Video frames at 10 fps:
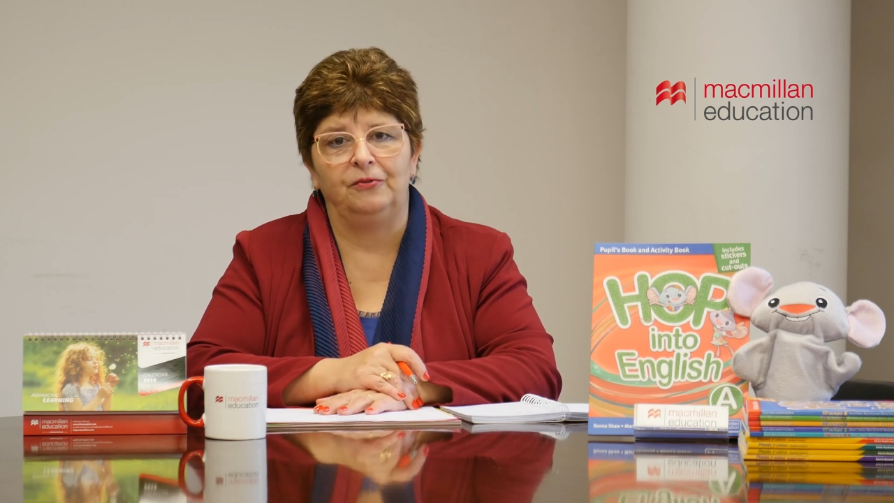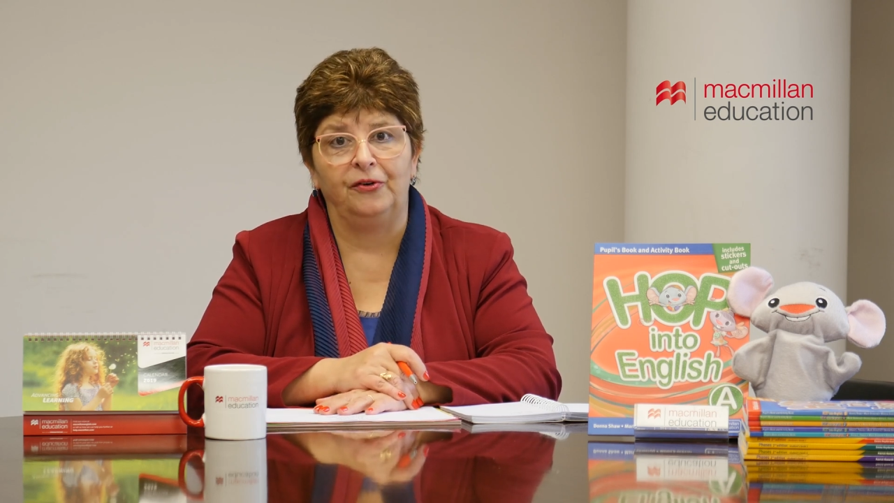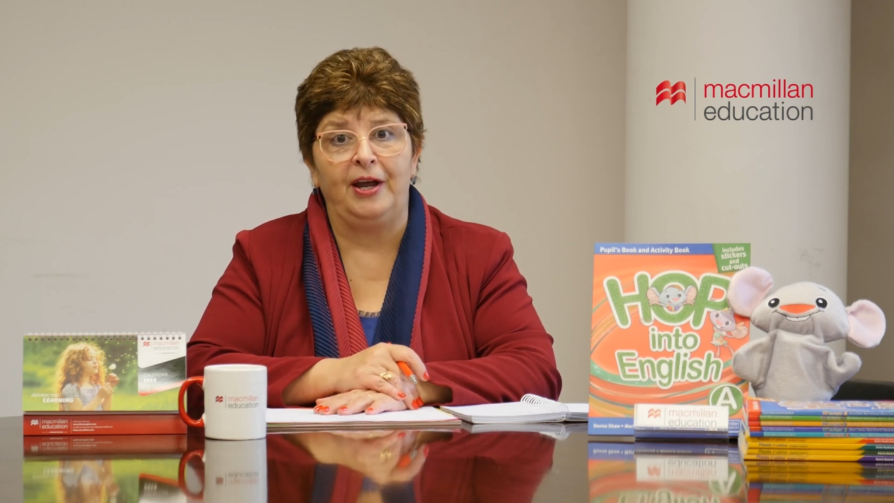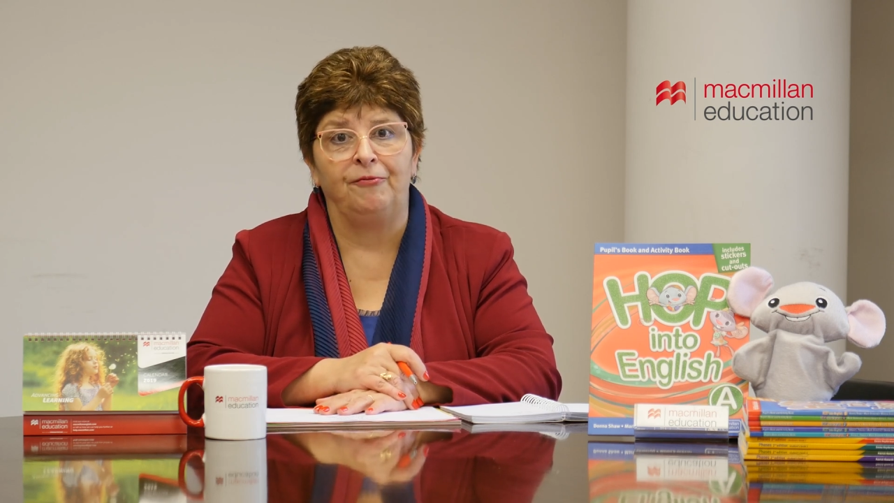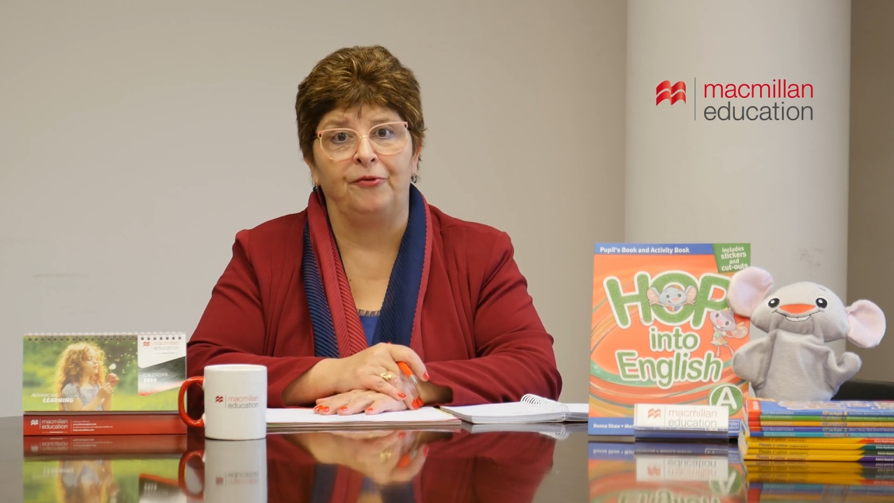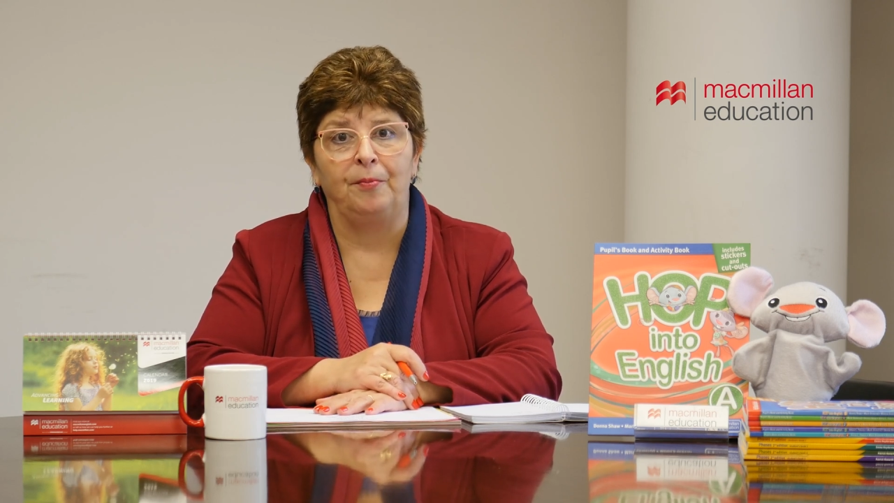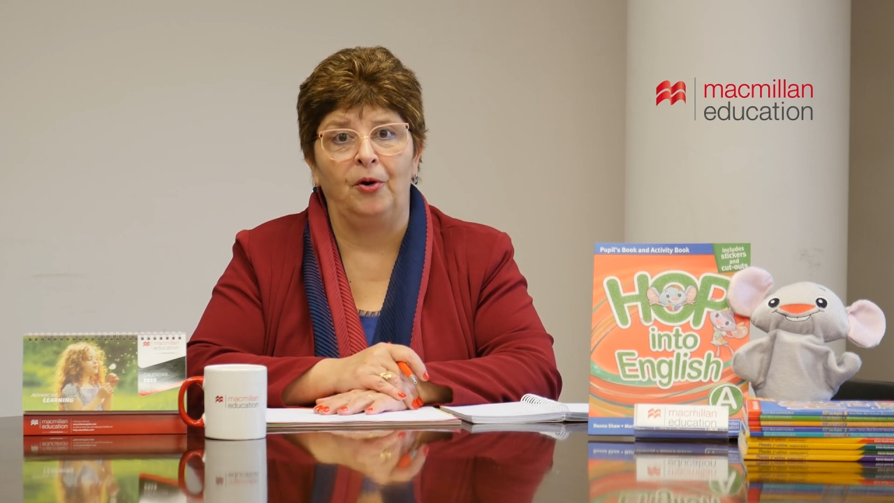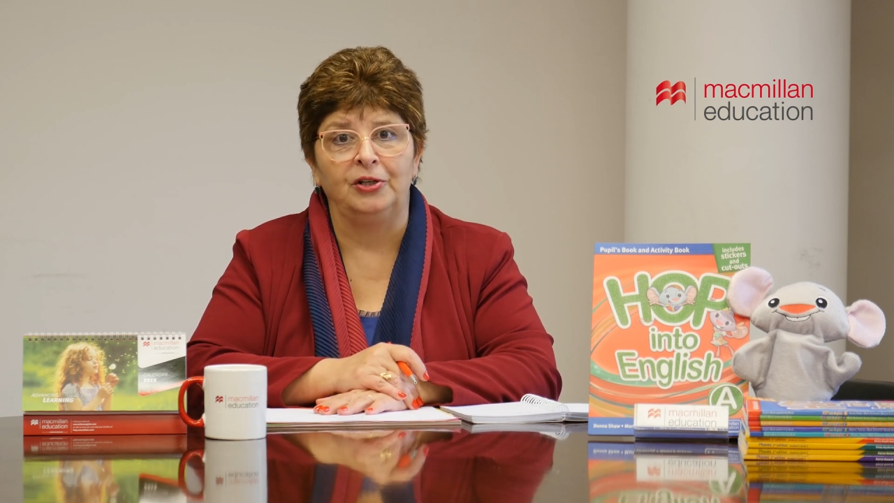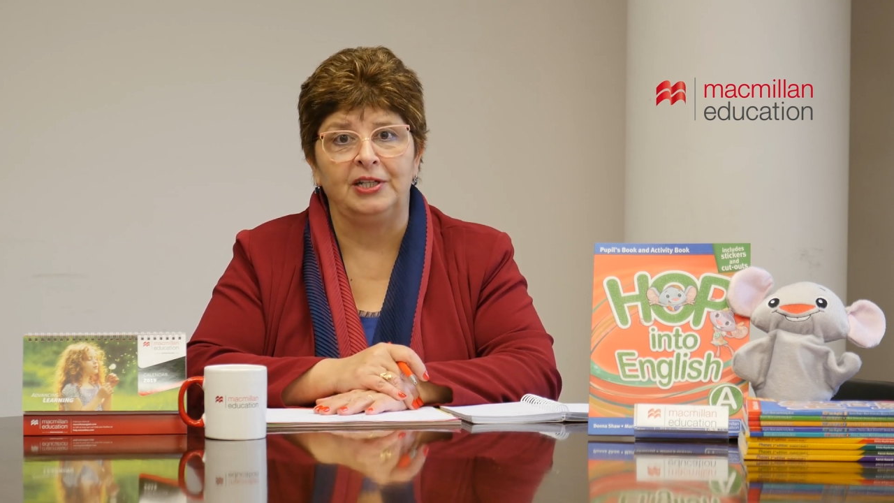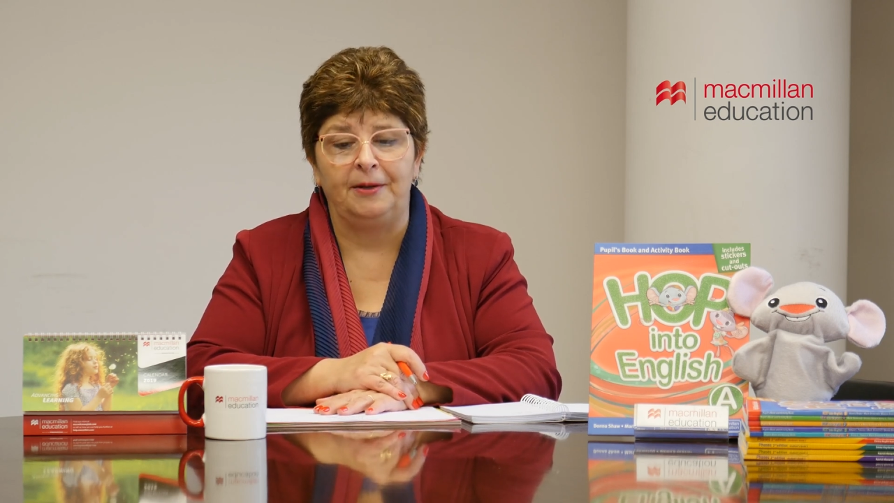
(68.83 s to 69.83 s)
for
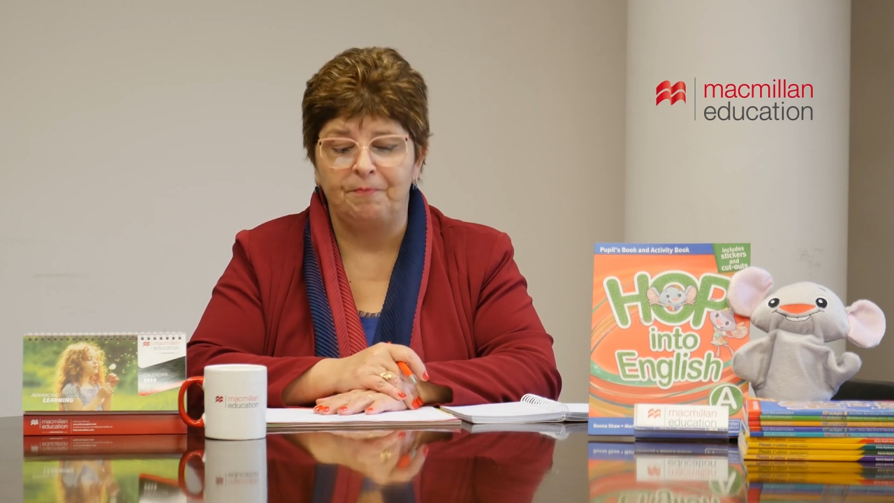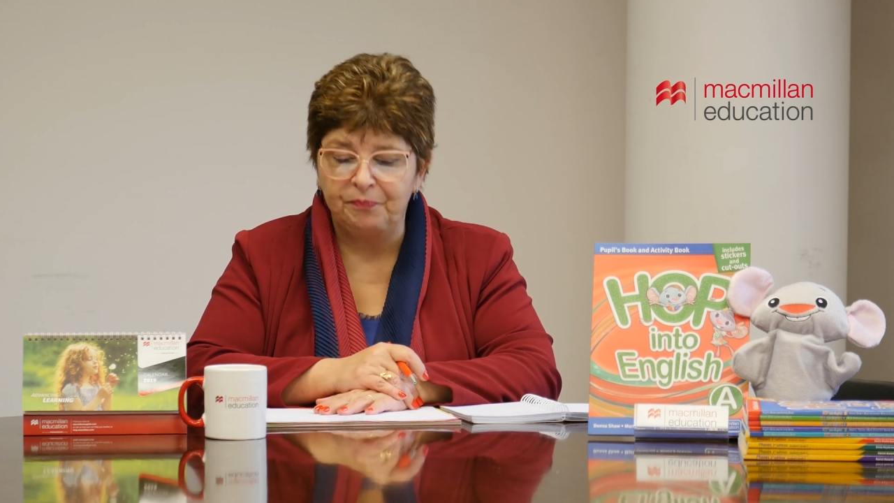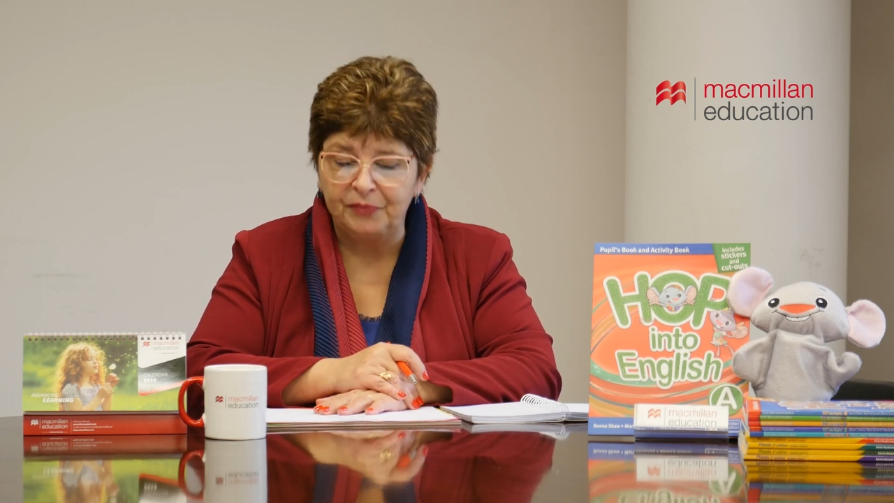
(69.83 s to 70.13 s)
everybody.